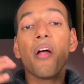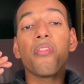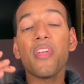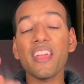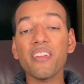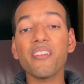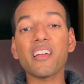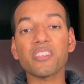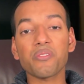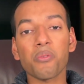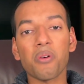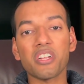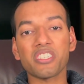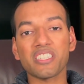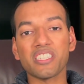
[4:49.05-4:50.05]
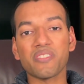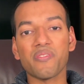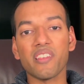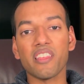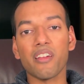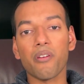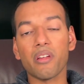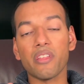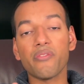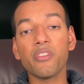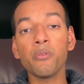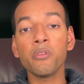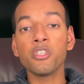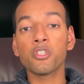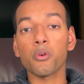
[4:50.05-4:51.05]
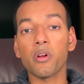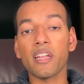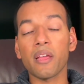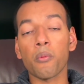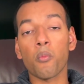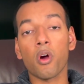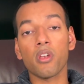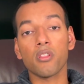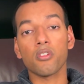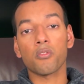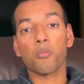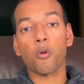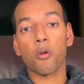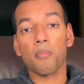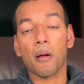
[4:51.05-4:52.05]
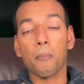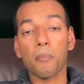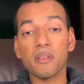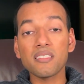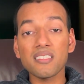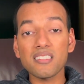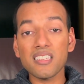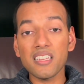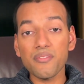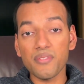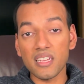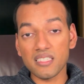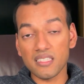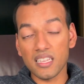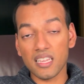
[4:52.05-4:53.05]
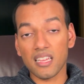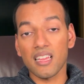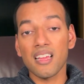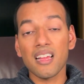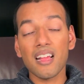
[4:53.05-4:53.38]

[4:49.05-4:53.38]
Thank you guys for watching this video, and if you enjoyed it and want to learn more about business and investing,